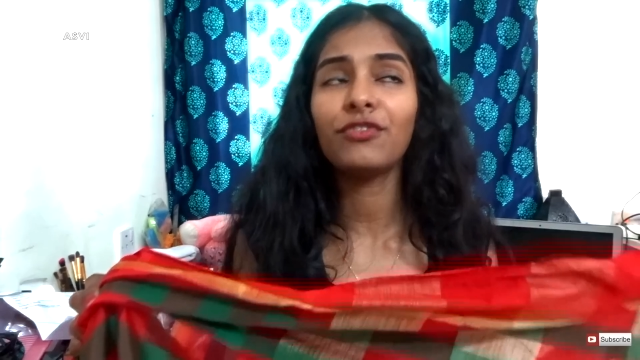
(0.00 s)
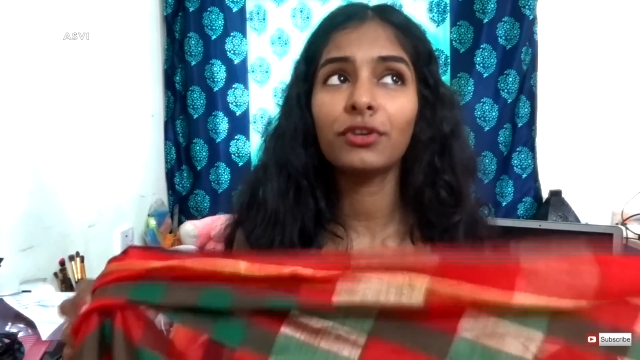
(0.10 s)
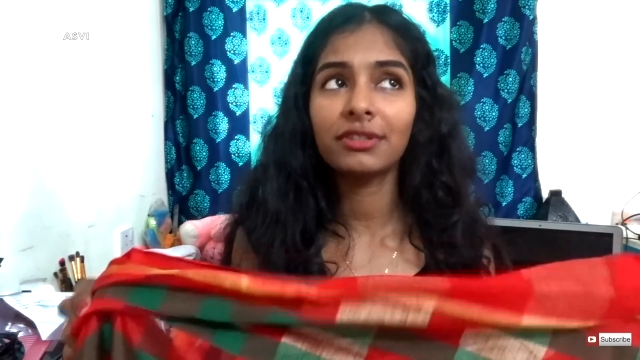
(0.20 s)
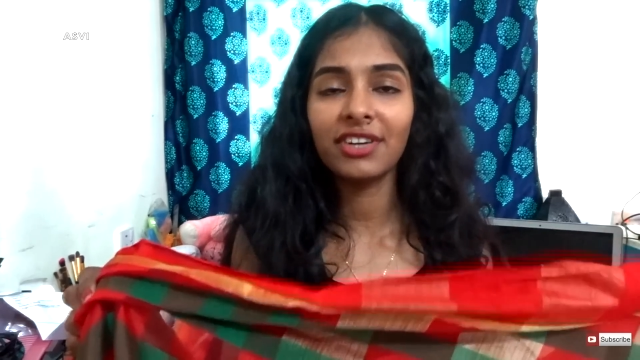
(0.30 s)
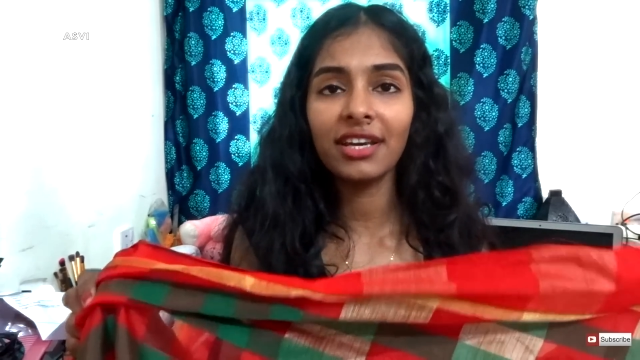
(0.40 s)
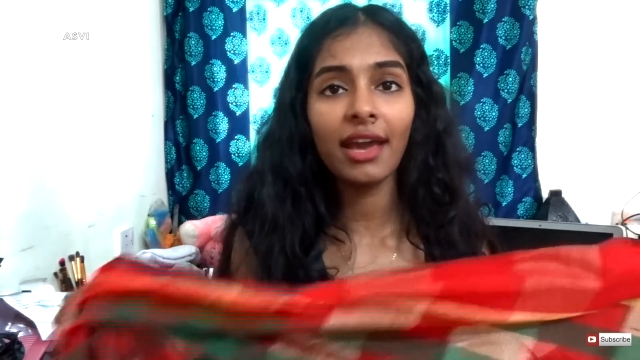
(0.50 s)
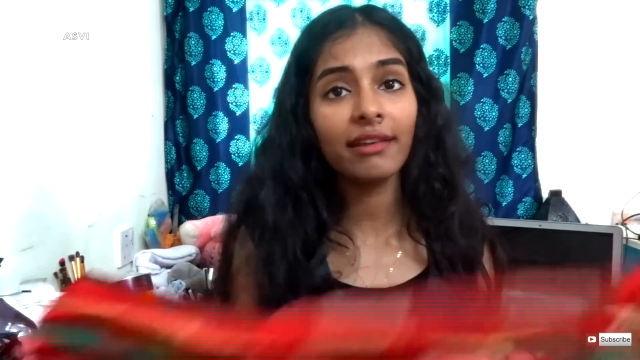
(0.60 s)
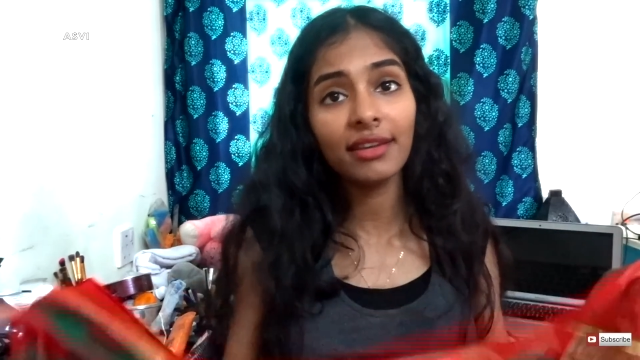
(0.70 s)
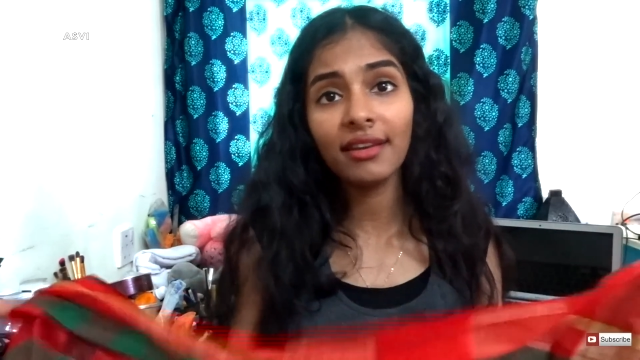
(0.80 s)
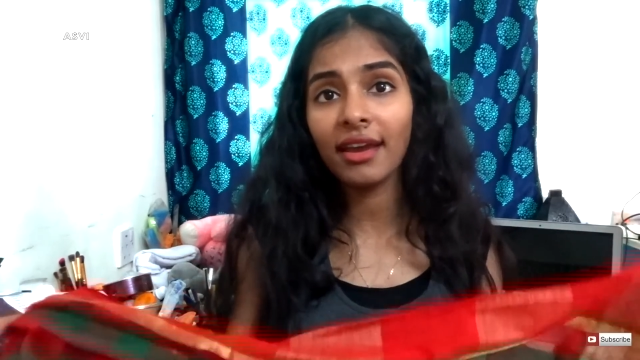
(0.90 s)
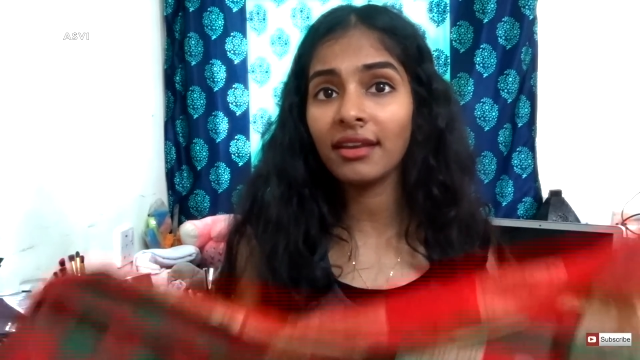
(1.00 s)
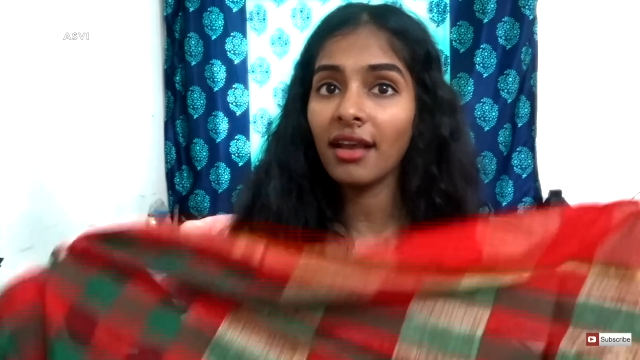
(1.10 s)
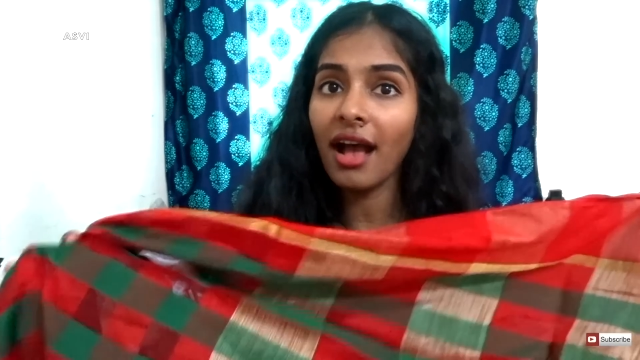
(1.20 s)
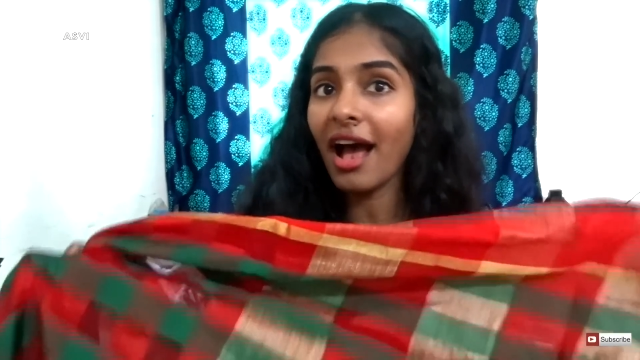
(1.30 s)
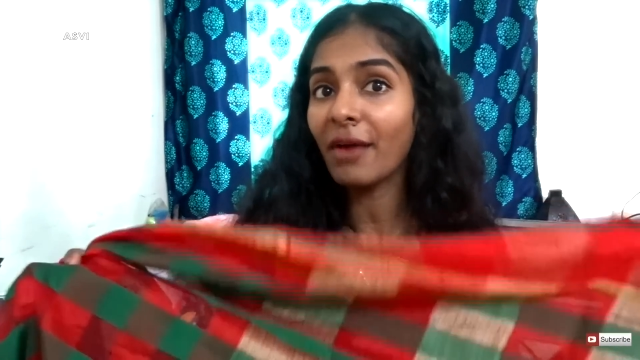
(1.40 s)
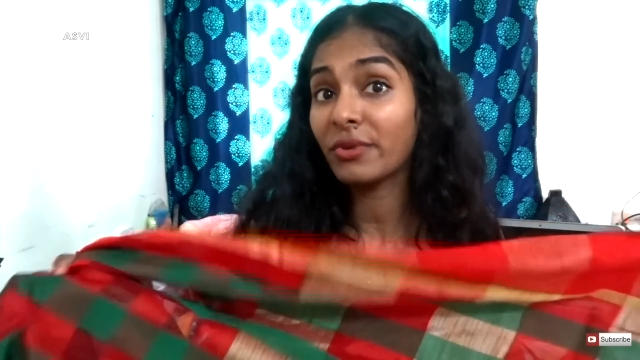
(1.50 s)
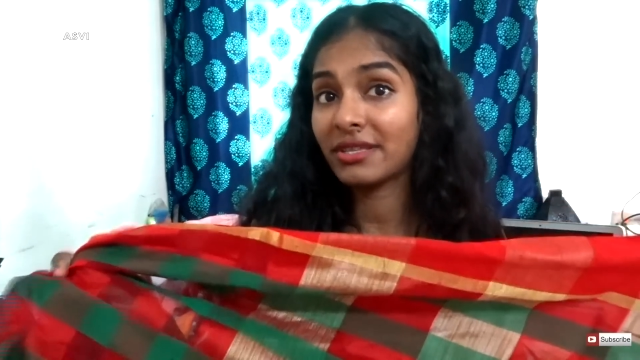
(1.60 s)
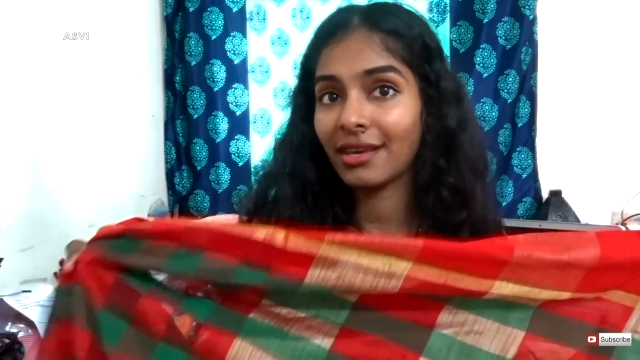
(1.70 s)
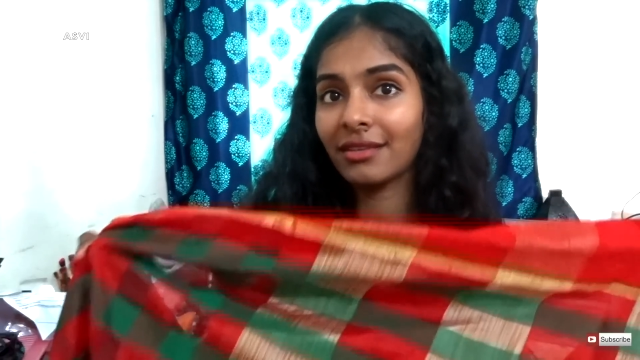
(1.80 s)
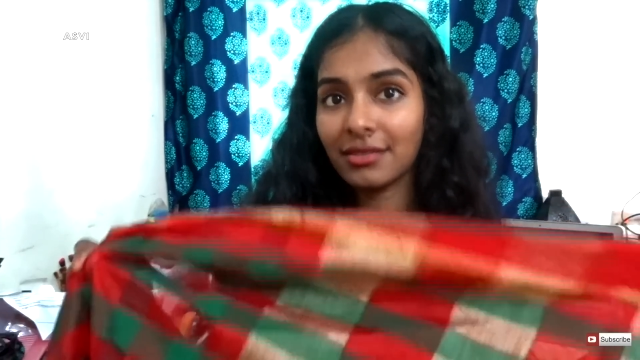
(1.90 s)
For $3.99 I would
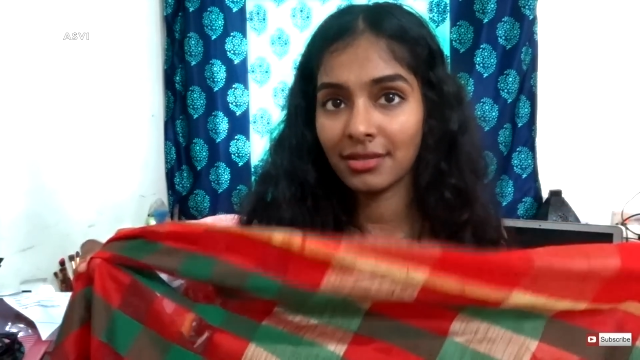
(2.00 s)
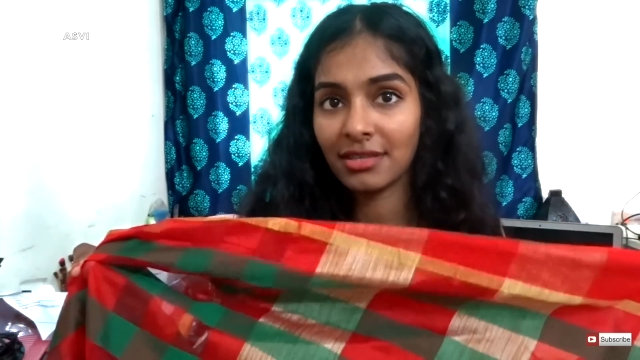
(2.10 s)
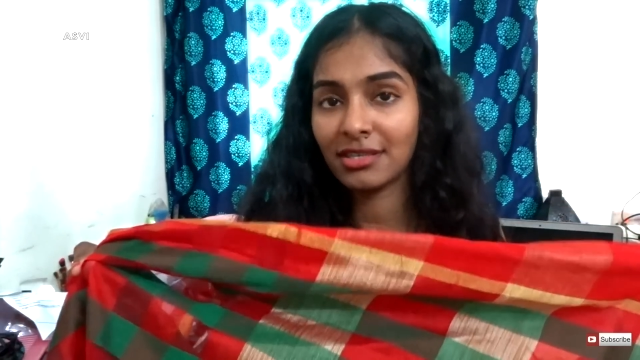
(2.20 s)
say this